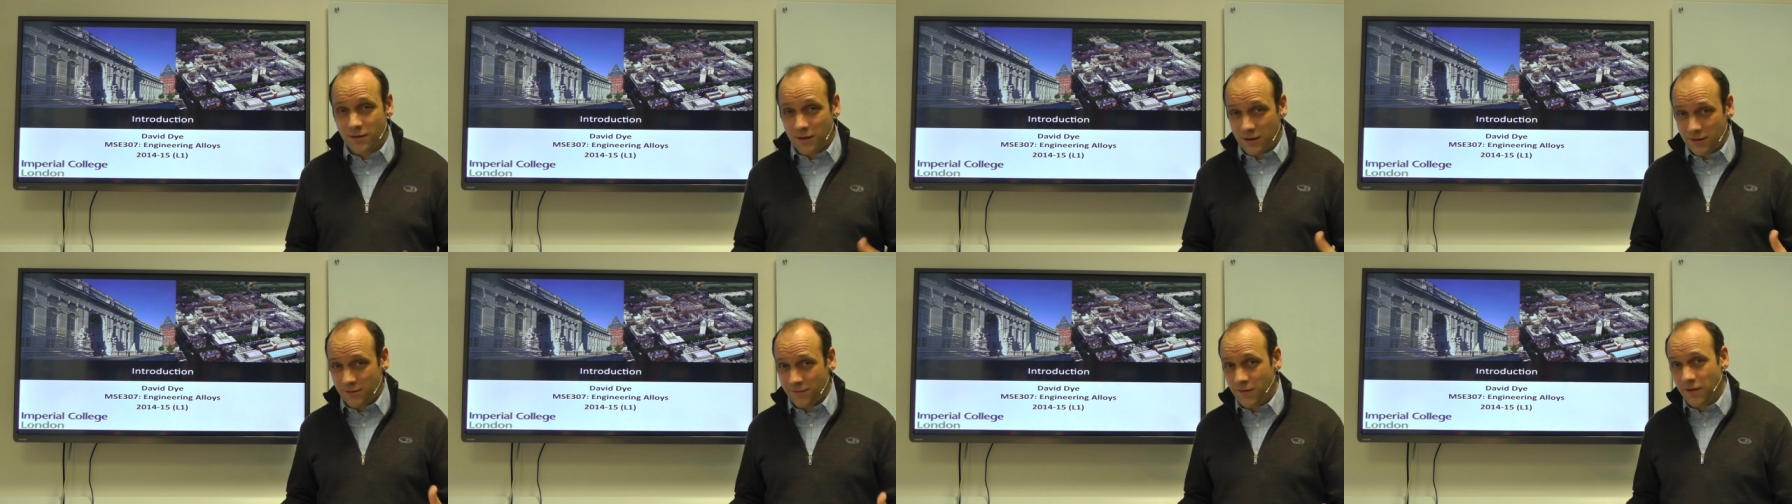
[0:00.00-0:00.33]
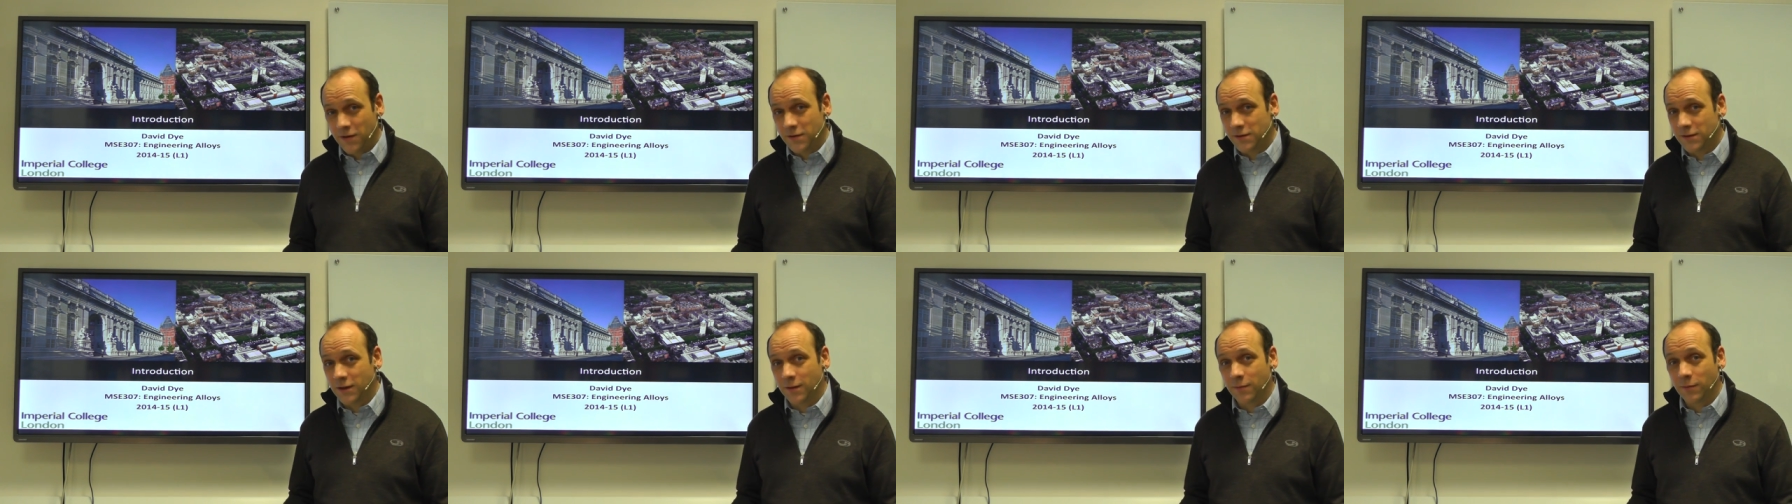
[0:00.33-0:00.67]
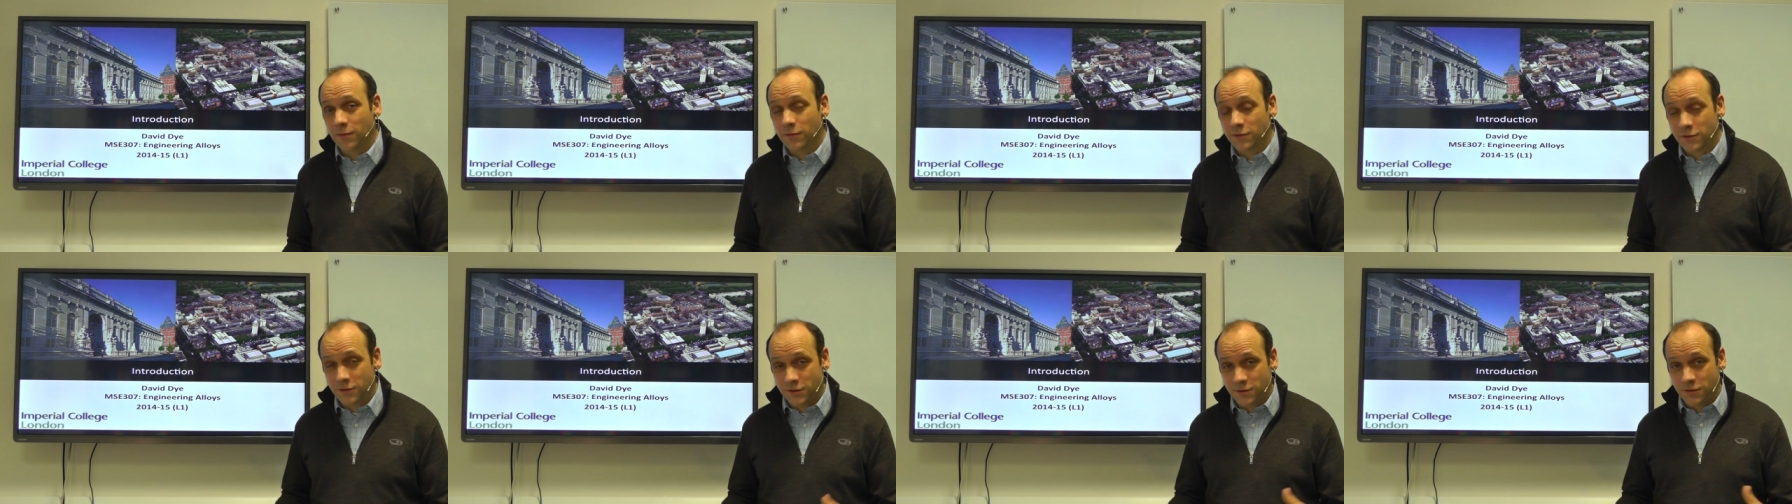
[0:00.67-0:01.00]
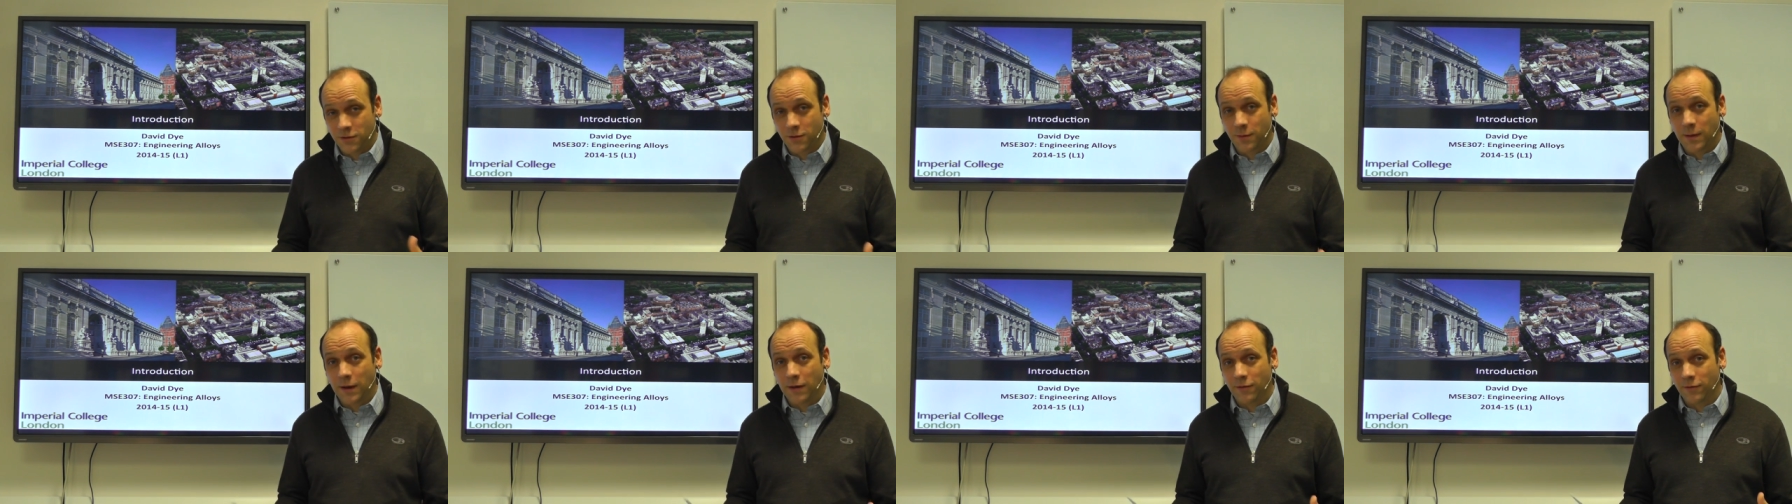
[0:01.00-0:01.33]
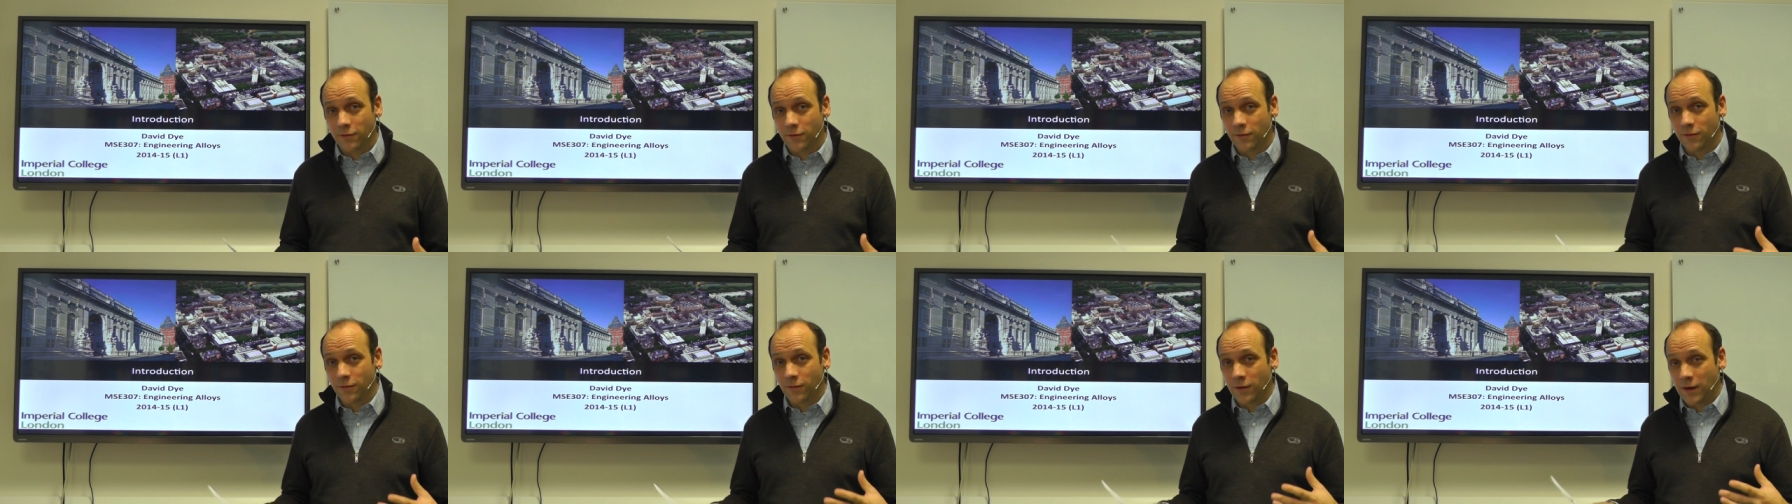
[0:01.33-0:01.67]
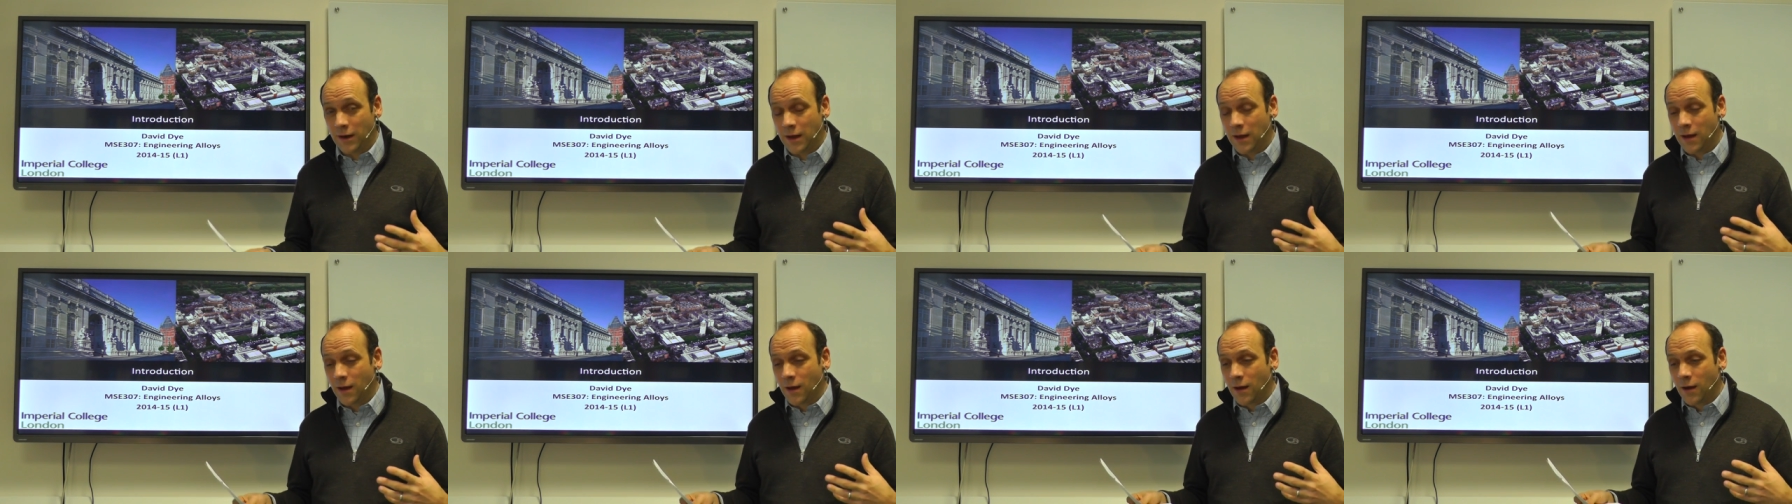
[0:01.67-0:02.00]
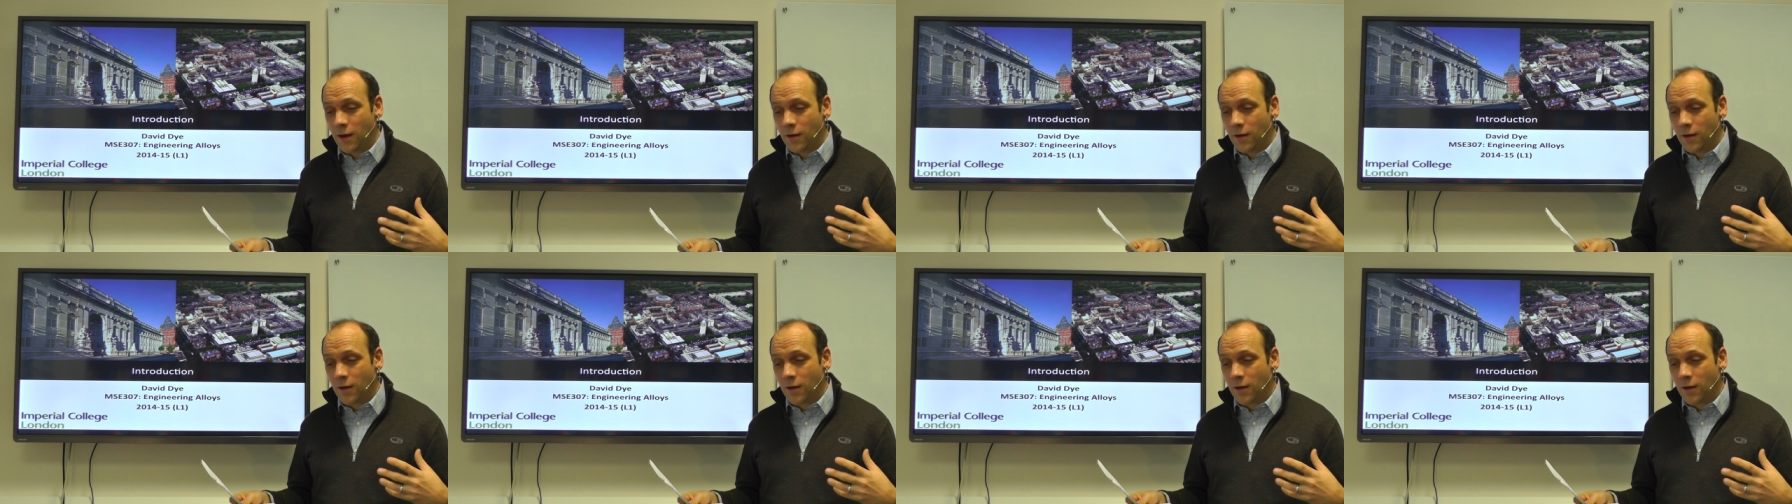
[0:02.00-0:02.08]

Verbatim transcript: this first segment, we'll just talk about really